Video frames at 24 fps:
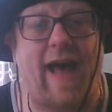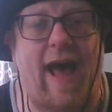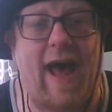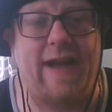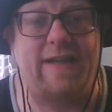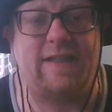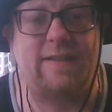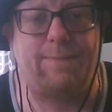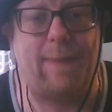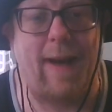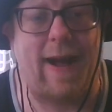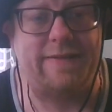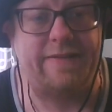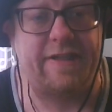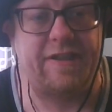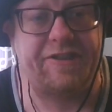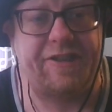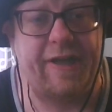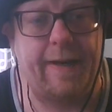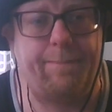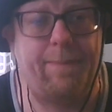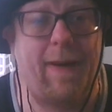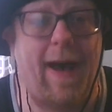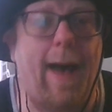High Spots and
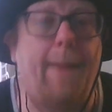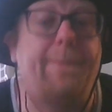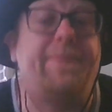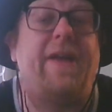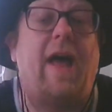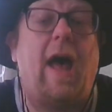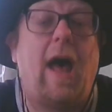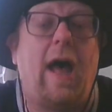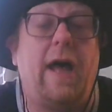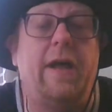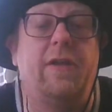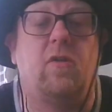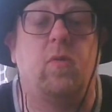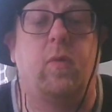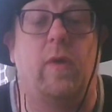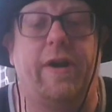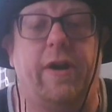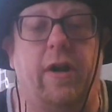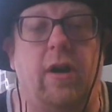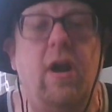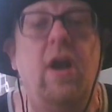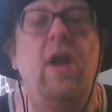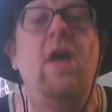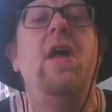Cheap Pops on
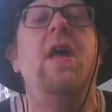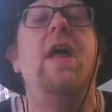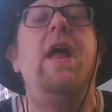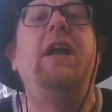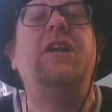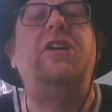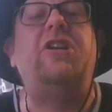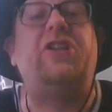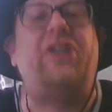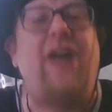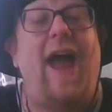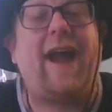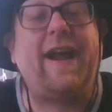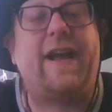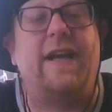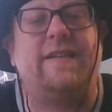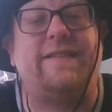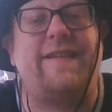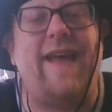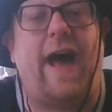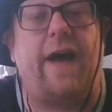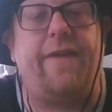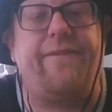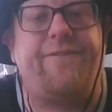Twitter. Check
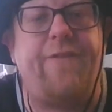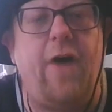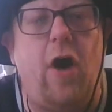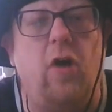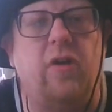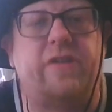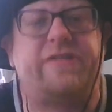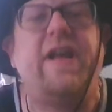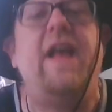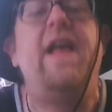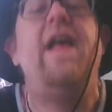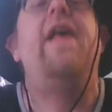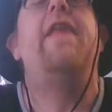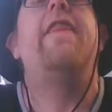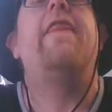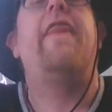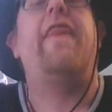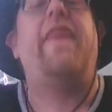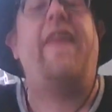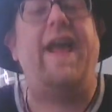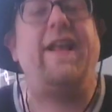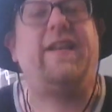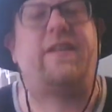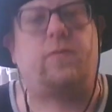us out, folks.
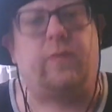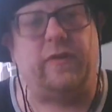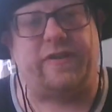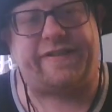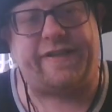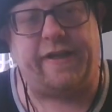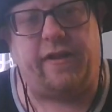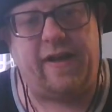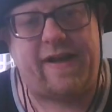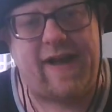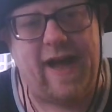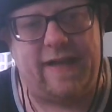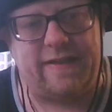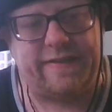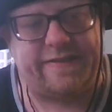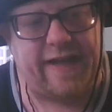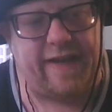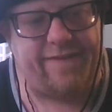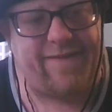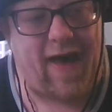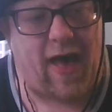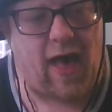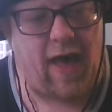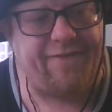This was Silicon
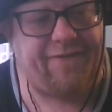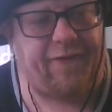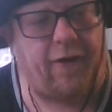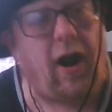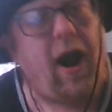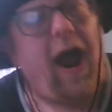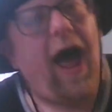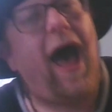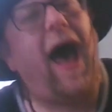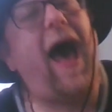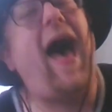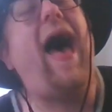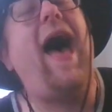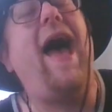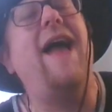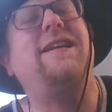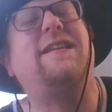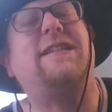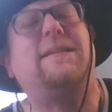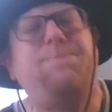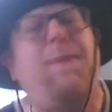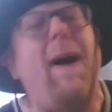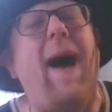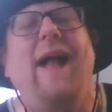Steve Valley for High
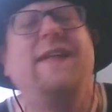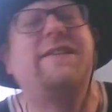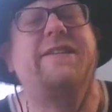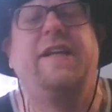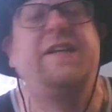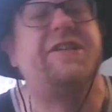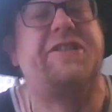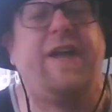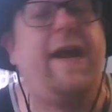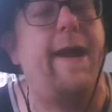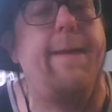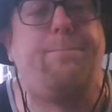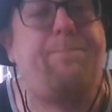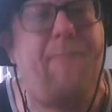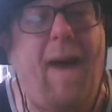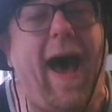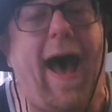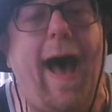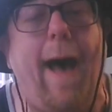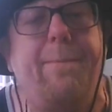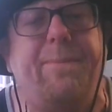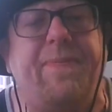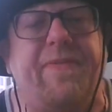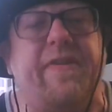Spots and Cheap
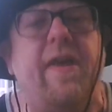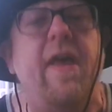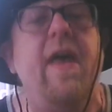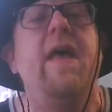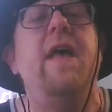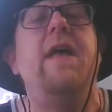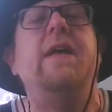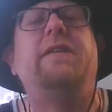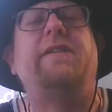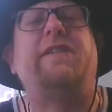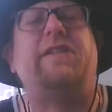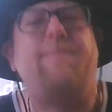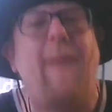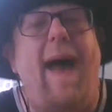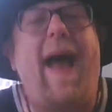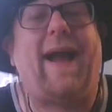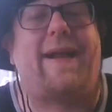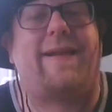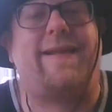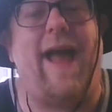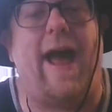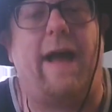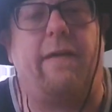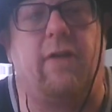Pops
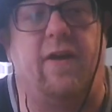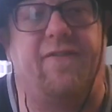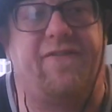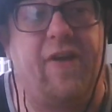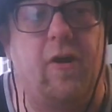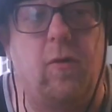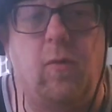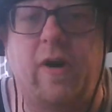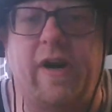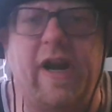Smackdown review.